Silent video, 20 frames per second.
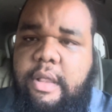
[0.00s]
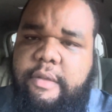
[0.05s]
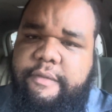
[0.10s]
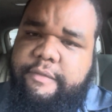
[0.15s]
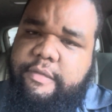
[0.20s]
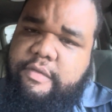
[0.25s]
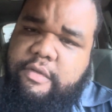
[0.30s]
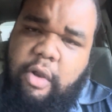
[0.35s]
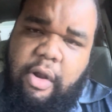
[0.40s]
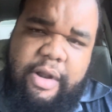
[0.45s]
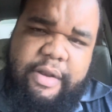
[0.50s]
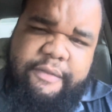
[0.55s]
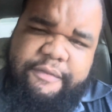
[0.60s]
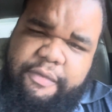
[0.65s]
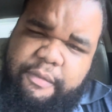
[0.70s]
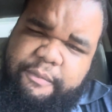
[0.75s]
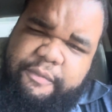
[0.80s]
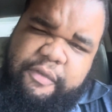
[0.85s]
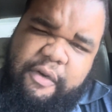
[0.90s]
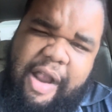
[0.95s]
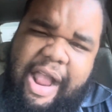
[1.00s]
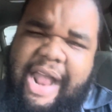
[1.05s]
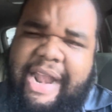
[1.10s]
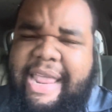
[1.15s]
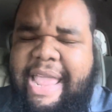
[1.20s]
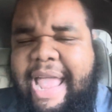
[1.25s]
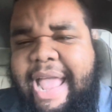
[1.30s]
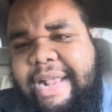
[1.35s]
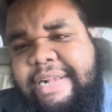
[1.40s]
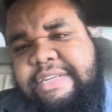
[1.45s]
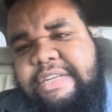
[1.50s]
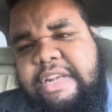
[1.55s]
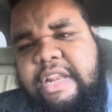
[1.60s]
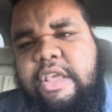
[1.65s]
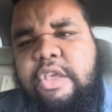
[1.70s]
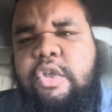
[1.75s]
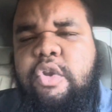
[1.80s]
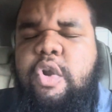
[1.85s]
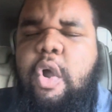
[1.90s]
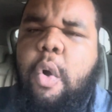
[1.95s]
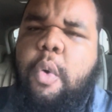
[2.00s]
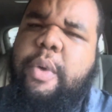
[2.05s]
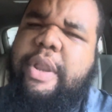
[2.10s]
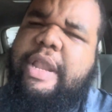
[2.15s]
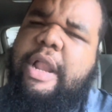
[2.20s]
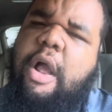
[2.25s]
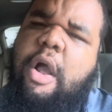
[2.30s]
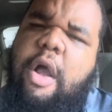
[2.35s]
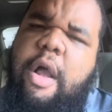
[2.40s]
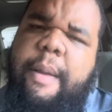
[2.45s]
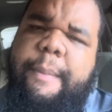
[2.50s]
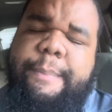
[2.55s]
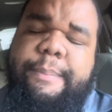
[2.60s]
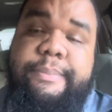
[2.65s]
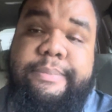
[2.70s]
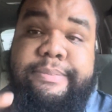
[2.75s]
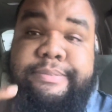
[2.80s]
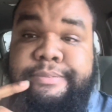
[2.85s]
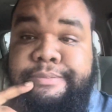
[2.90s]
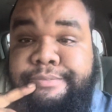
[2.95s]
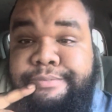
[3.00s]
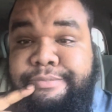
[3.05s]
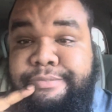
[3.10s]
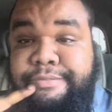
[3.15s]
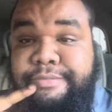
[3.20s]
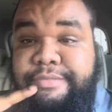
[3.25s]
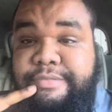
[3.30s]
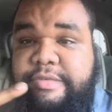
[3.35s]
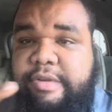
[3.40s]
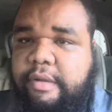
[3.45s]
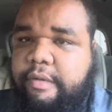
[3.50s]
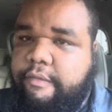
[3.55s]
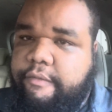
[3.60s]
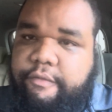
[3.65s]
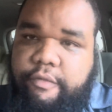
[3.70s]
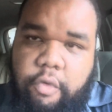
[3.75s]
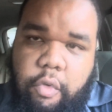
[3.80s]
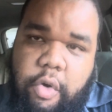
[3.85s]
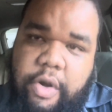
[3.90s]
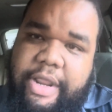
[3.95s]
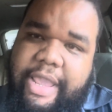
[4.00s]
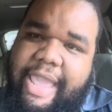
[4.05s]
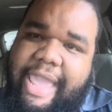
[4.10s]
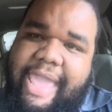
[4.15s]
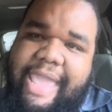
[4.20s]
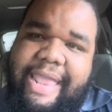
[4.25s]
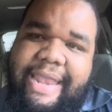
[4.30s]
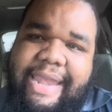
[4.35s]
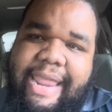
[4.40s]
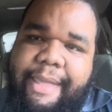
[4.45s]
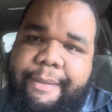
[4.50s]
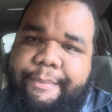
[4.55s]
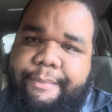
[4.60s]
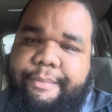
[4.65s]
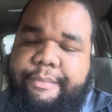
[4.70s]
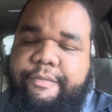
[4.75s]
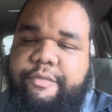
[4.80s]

starting from Friday actually, you know, with um Florida A&M.